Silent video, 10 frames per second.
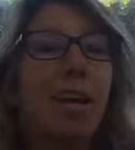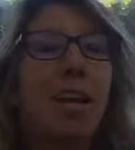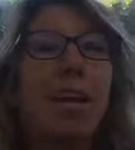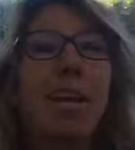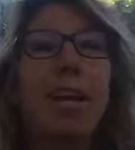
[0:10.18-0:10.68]

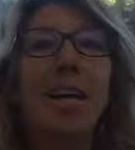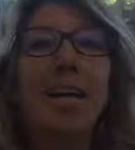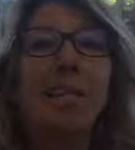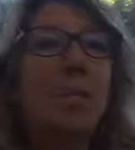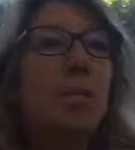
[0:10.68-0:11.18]
I
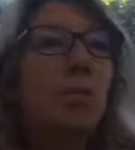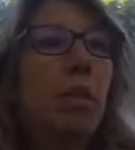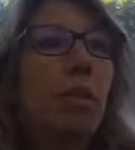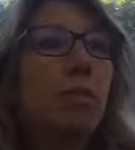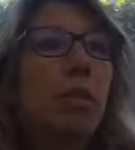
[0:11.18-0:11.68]
seem to
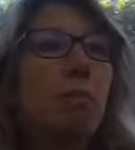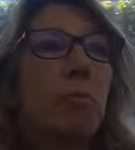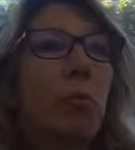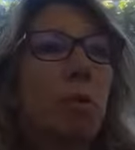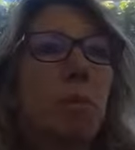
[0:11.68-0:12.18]
have some
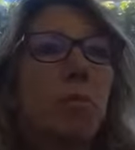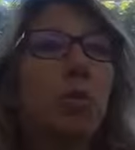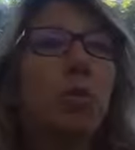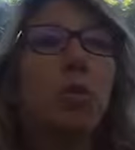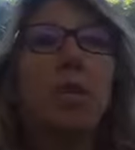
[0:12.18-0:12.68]

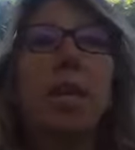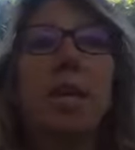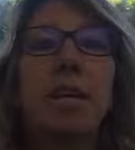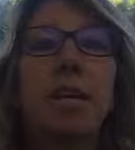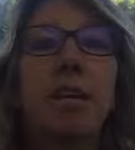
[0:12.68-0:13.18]
problems
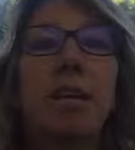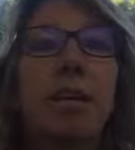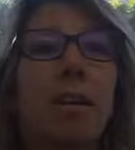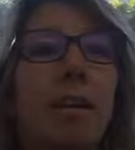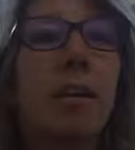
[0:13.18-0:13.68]
today,
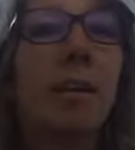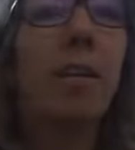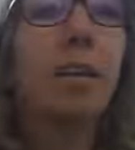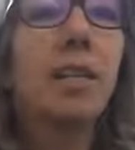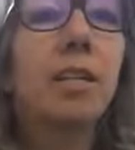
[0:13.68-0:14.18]

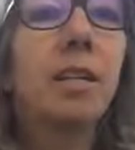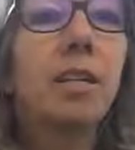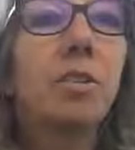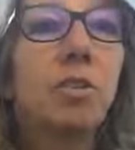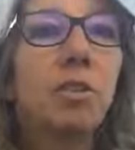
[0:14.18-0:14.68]
and I
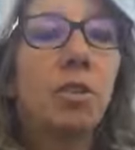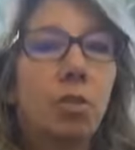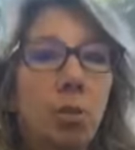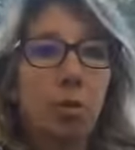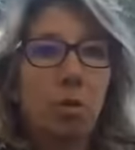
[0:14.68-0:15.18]
don't
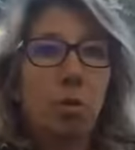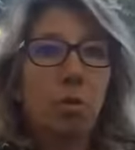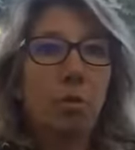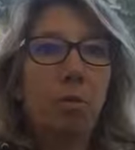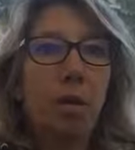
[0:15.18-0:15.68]
know
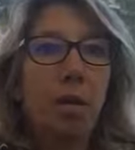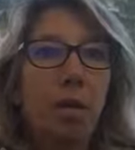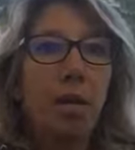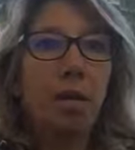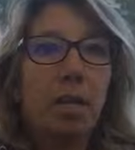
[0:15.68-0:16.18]

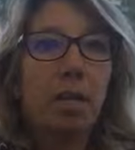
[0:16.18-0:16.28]
why.